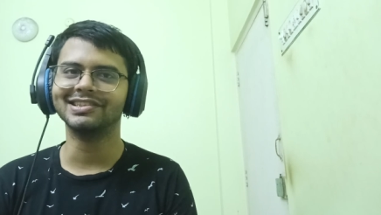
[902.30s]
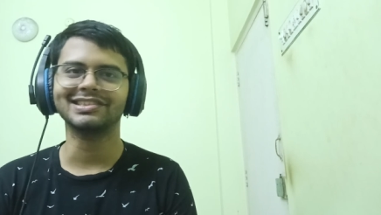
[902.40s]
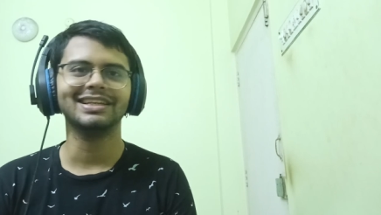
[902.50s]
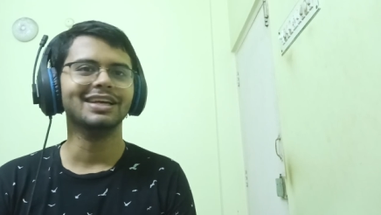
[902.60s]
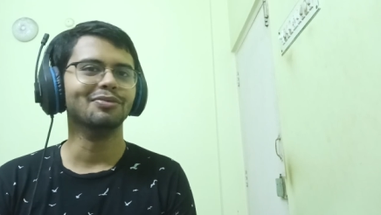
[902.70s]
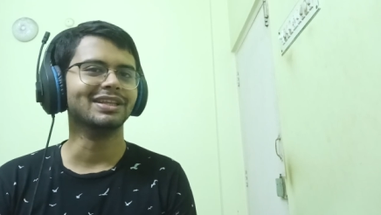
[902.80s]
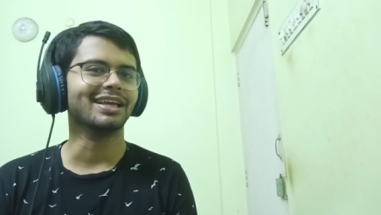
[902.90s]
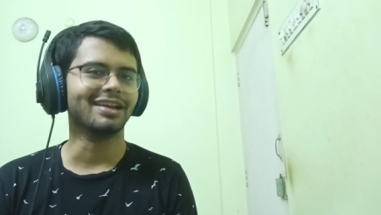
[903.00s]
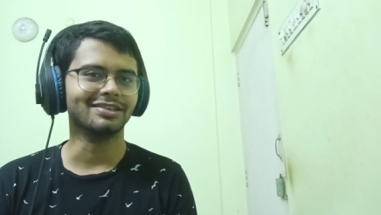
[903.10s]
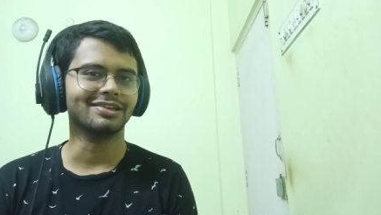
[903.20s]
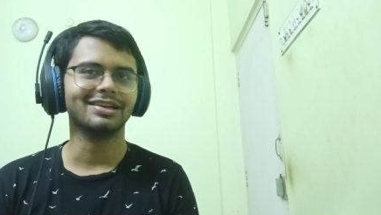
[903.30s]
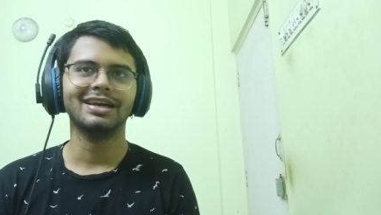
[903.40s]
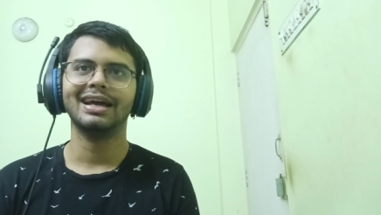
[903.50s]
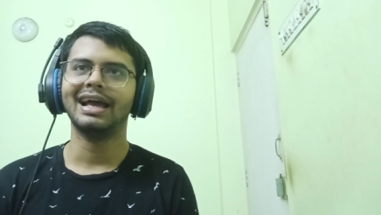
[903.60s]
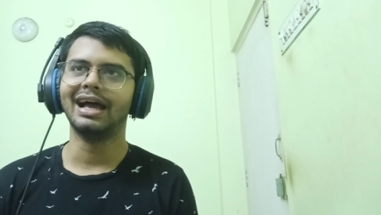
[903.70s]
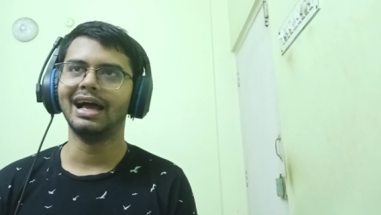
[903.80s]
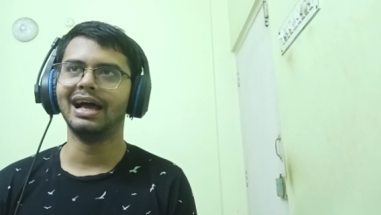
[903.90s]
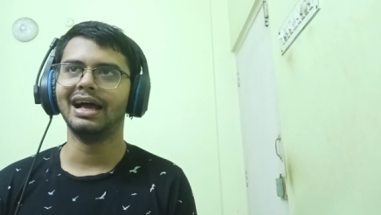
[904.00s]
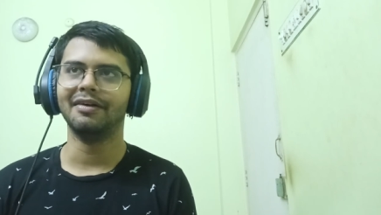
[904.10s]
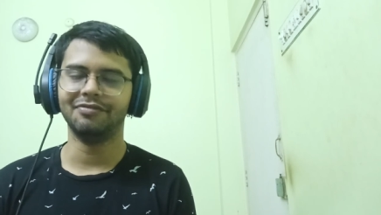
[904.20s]
you guys with another
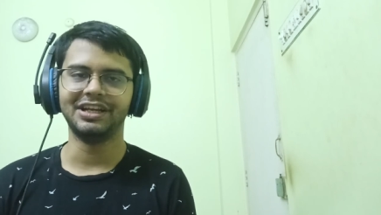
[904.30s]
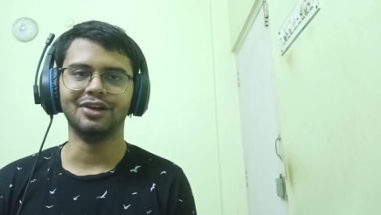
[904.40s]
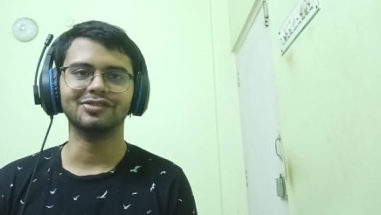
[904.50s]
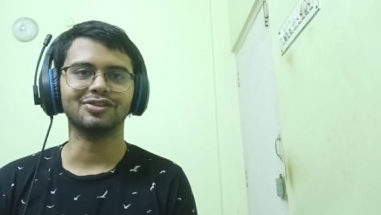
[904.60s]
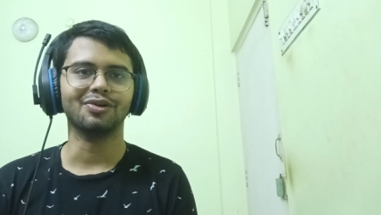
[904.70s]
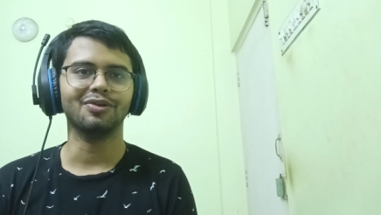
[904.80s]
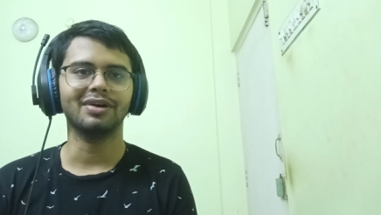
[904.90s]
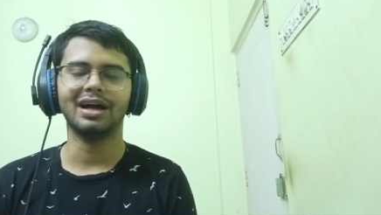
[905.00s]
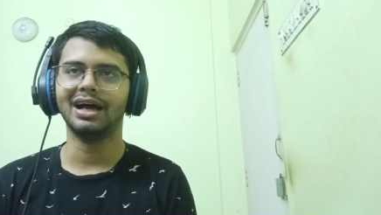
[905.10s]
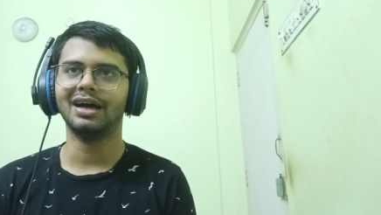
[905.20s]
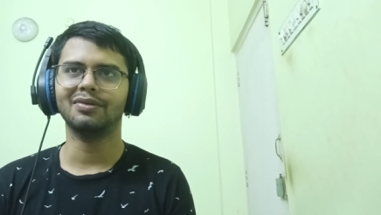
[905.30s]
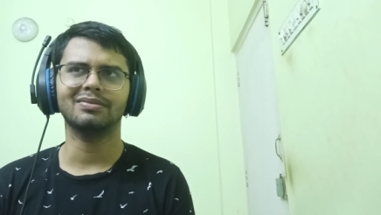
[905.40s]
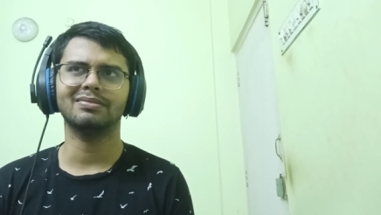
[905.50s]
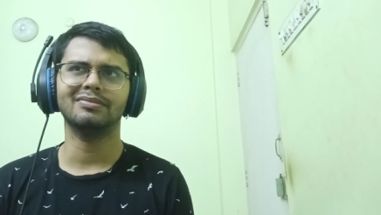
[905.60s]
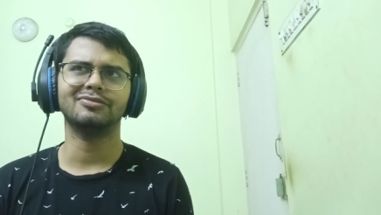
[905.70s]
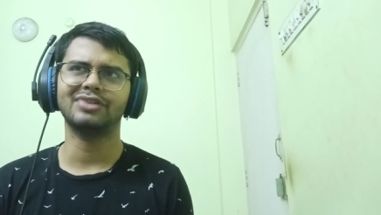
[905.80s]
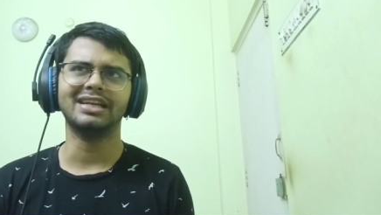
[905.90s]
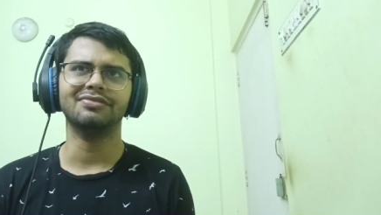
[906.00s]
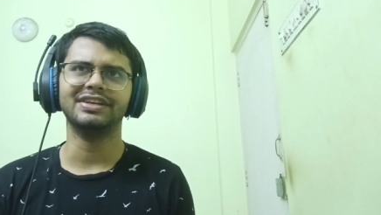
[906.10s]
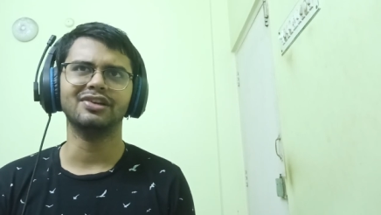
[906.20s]
uh, video so uh,
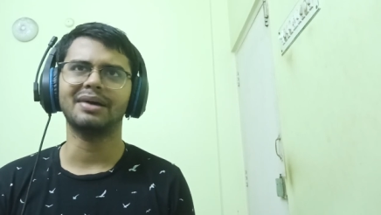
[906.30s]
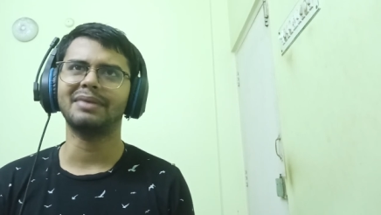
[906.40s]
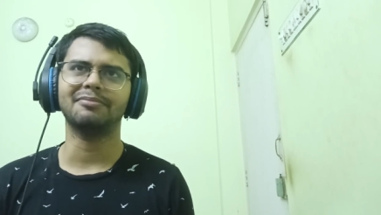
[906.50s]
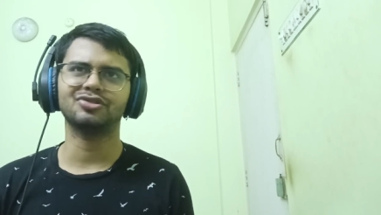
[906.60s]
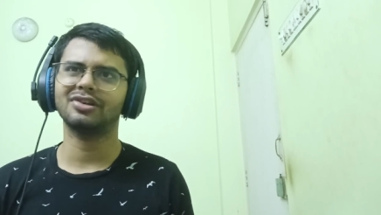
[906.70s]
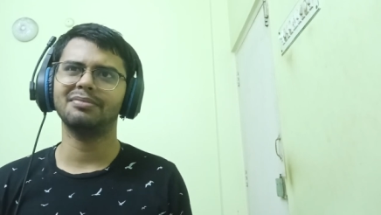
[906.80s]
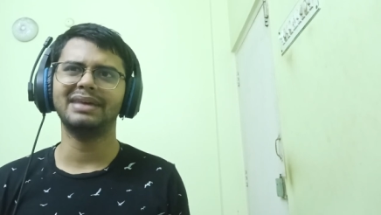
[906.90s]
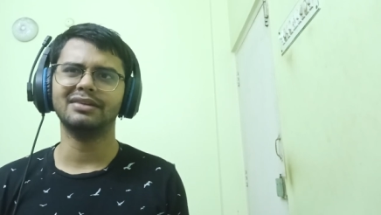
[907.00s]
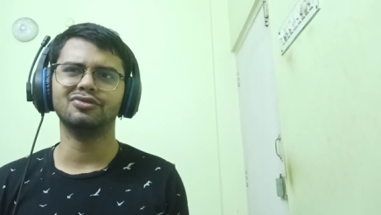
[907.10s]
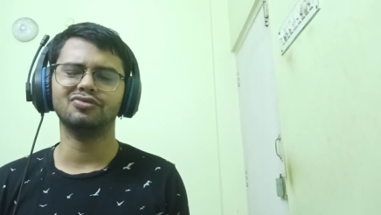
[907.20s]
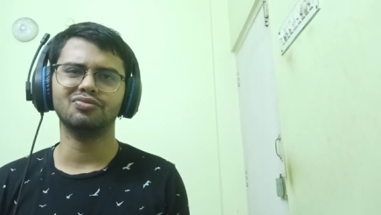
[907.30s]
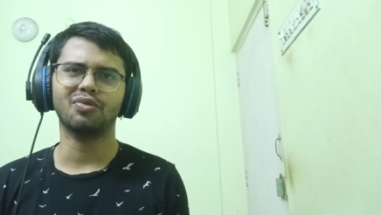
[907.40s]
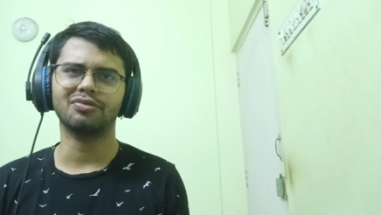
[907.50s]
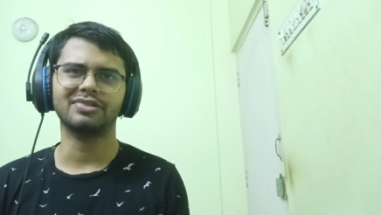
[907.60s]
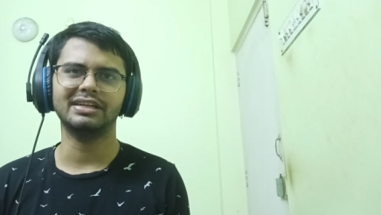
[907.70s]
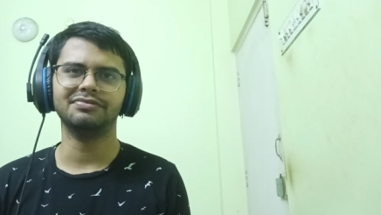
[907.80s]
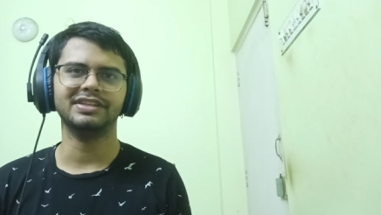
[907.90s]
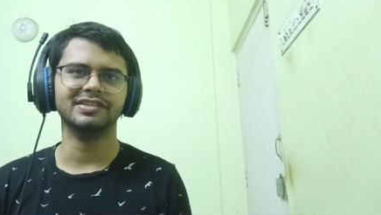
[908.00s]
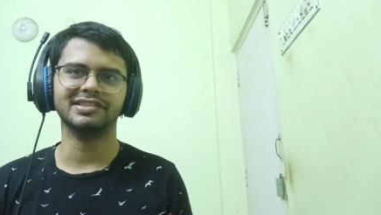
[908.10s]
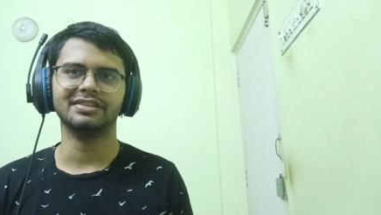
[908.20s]
trailer video I'm, I'm, sure i will may do more trailer
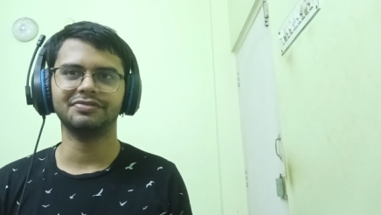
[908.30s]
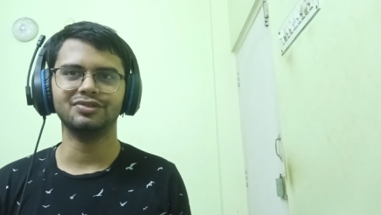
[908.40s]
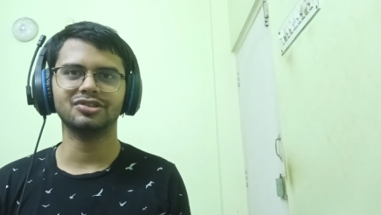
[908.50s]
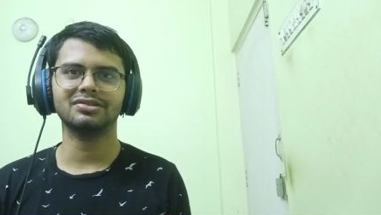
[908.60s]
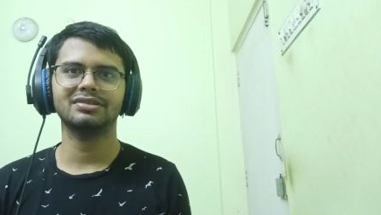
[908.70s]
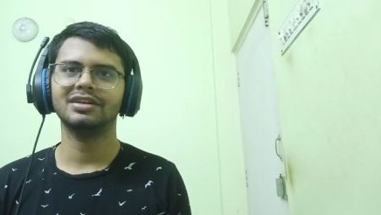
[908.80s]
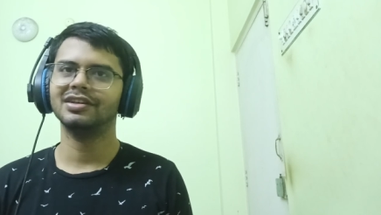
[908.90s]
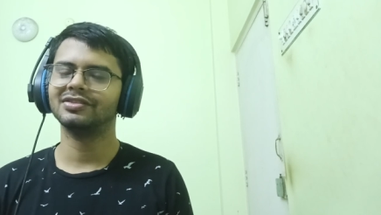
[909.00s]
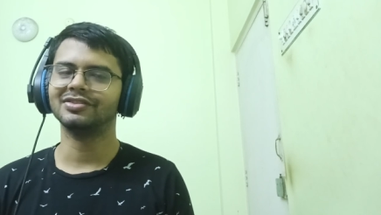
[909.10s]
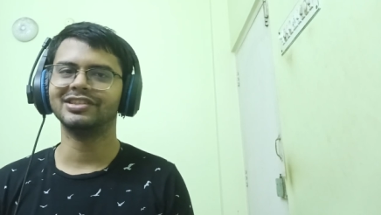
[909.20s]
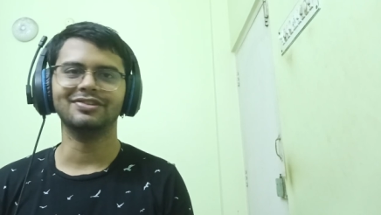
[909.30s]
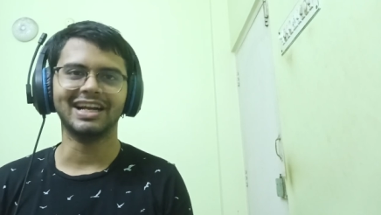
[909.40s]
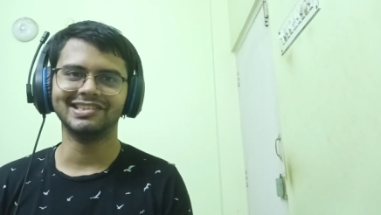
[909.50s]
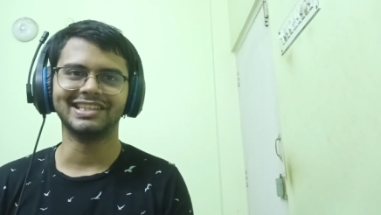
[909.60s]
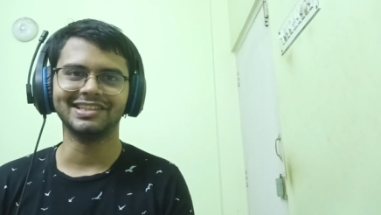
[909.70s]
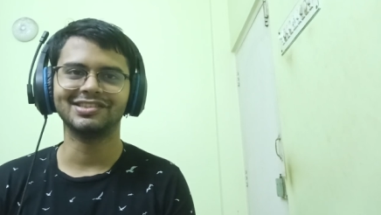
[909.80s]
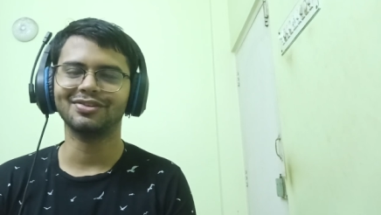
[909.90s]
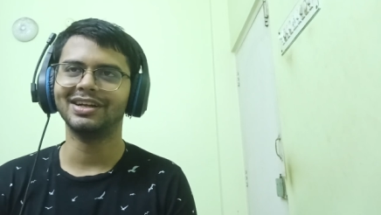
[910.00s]
videos in the future so see you guys then